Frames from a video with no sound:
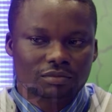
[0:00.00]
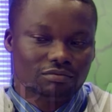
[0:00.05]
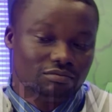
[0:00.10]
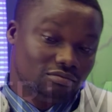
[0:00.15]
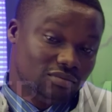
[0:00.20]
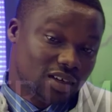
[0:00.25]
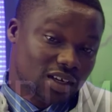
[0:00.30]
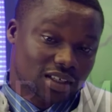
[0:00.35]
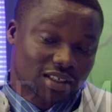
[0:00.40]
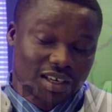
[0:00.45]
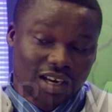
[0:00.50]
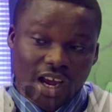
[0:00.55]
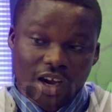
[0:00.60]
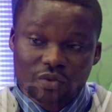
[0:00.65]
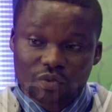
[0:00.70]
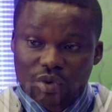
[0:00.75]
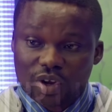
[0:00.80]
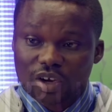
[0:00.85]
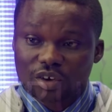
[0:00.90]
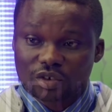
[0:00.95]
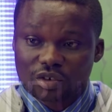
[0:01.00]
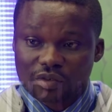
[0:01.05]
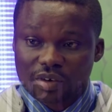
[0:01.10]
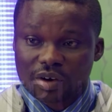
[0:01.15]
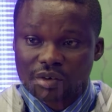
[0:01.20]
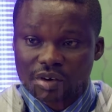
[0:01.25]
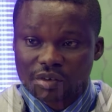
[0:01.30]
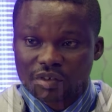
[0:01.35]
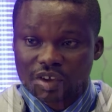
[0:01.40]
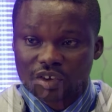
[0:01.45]
get slight wins over
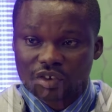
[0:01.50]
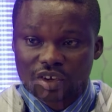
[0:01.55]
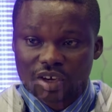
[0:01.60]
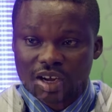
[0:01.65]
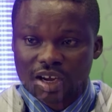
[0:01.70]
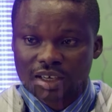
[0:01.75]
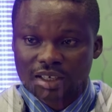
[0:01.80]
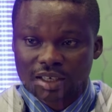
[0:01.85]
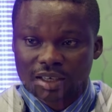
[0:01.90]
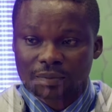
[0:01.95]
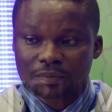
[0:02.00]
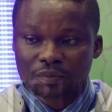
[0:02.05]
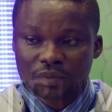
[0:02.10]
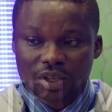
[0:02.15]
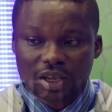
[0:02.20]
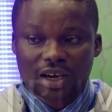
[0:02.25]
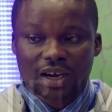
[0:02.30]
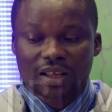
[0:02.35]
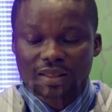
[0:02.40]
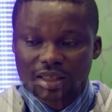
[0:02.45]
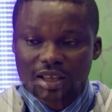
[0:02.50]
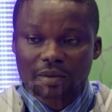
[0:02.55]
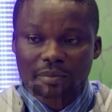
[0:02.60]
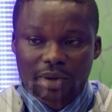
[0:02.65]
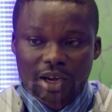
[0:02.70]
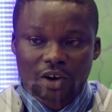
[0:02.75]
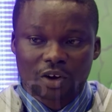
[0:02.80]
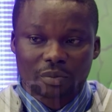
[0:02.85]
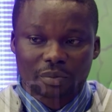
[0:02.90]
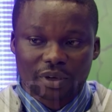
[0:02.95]
Rivers United, and I think it
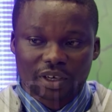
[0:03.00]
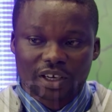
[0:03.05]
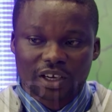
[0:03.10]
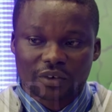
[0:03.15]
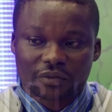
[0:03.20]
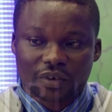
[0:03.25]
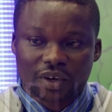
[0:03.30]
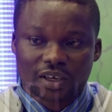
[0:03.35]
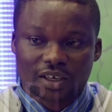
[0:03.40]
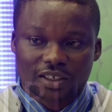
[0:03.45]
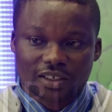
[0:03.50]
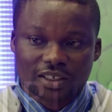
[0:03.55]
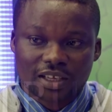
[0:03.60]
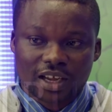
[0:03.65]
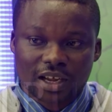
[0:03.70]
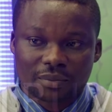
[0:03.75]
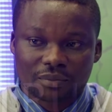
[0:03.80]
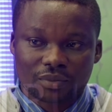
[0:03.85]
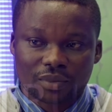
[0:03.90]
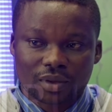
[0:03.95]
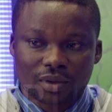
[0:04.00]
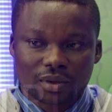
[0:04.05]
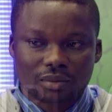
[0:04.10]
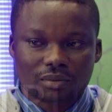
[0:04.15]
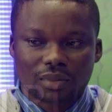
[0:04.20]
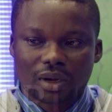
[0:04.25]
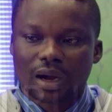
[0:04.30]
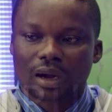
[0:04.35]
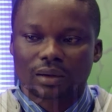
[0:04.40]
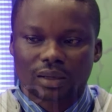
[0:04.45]
might not be different this time.
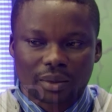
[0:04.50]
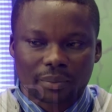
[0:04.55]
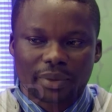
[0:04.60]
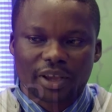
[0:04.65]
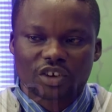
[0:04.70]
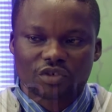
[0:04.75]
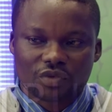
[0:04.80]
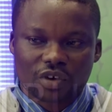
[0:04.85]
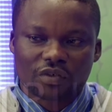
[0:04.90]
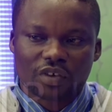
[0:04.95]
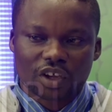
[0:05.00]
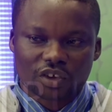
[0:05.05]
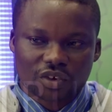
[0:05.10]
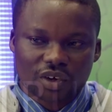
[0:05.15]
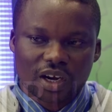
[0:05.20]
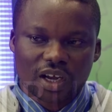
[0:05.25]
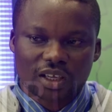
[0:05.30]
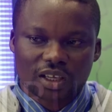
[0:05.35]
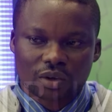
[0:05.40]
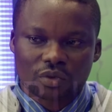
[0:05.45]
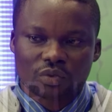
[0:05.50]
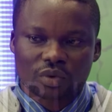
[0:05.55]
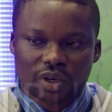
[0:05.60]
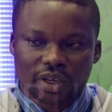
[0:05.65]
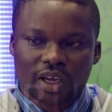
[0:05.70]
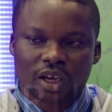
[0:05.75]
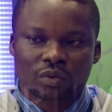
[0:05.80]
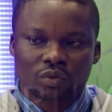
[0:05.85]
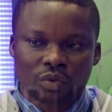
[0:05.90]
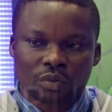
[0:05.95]
The best Rivers United would
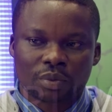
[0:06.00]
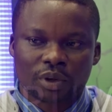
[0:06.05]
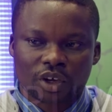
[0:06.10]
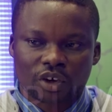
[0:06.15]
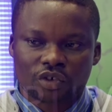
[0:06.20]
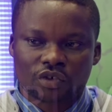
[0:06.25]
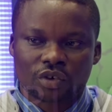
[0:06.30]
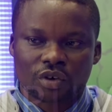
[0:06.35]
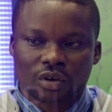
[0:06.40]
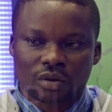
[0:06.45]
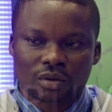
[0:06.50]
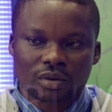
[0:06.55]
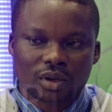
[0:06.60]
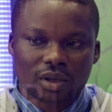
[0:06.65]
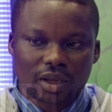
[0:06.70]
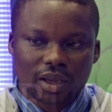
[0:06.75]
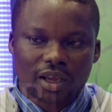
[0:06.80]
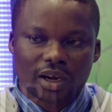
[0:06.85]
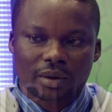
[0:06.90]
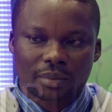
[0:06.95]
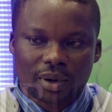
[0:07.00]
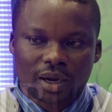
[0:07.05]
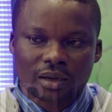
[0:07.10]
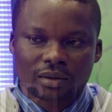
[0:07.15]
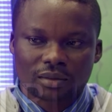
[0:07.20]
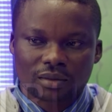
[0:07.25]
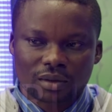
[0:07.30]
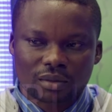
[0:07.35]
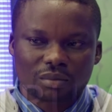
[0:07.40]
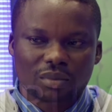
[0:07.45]
get would be a draw in Aba,
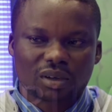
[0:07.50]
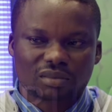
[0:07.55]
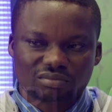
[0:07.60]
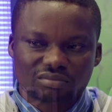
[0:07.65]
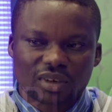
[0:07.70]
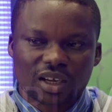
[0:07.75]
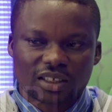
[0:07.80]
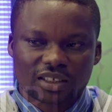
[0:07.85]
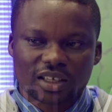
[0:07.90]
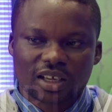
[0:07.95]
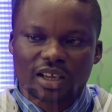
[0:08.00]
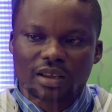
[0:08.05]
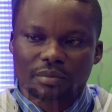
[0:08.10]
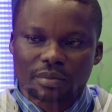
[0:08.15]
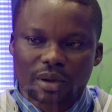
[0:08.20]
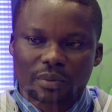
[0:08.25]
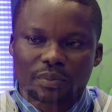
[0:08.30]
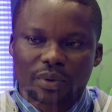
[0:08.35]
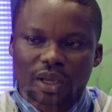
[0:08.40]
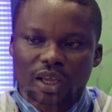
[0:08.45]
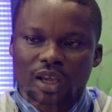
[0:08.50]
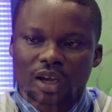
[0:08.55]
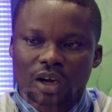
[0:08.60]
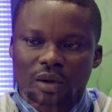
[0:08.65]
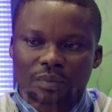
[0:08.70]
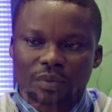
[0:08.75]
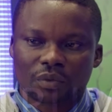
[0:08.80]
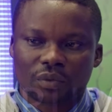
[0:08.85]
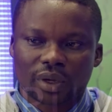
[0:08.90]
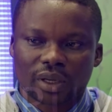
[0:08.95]
but I see Yimba picking up
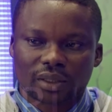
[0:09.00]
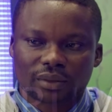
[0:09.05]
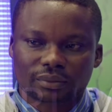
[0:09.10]
the win.